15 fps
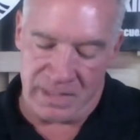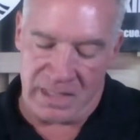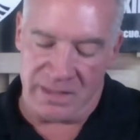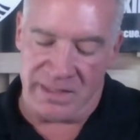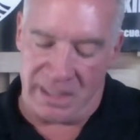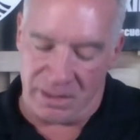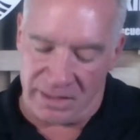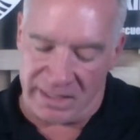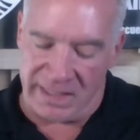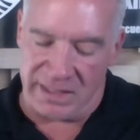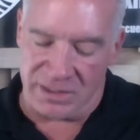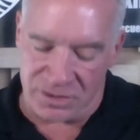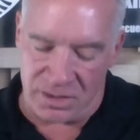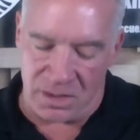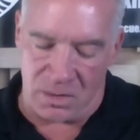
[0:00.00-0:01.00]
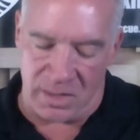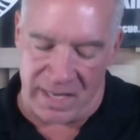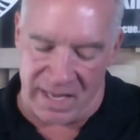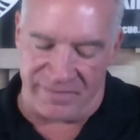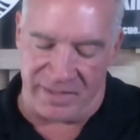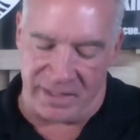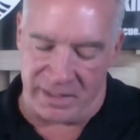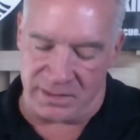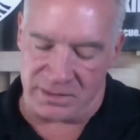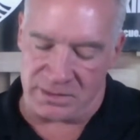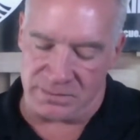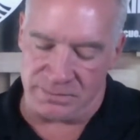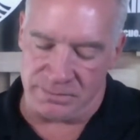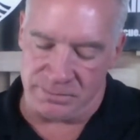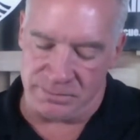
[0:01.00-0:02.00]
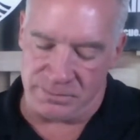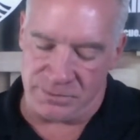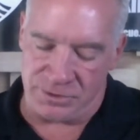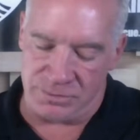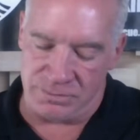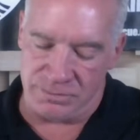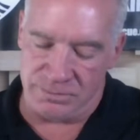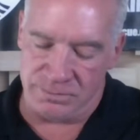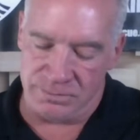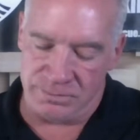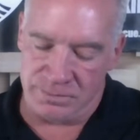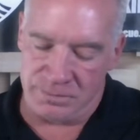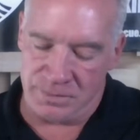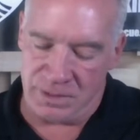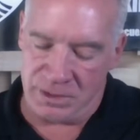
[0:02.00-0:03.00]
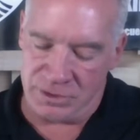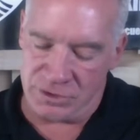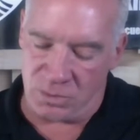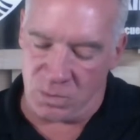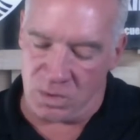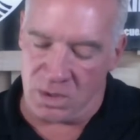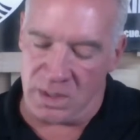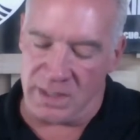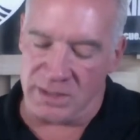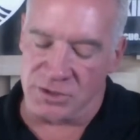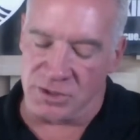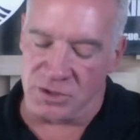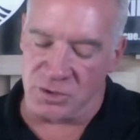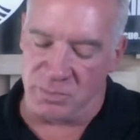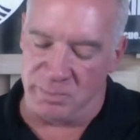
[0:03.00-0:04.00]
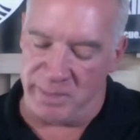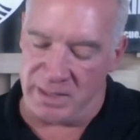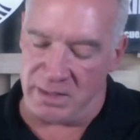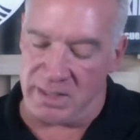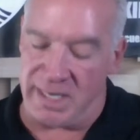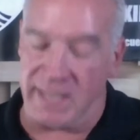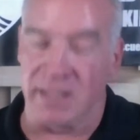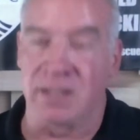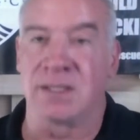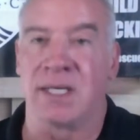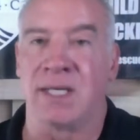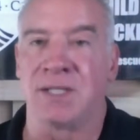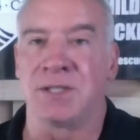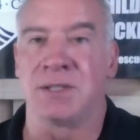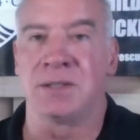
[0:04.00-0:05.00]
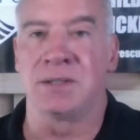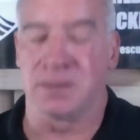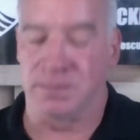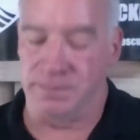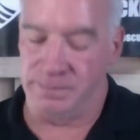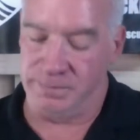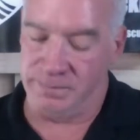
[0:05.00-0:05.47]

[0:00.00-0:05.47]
There is no evidence to warrant such bitter accusations.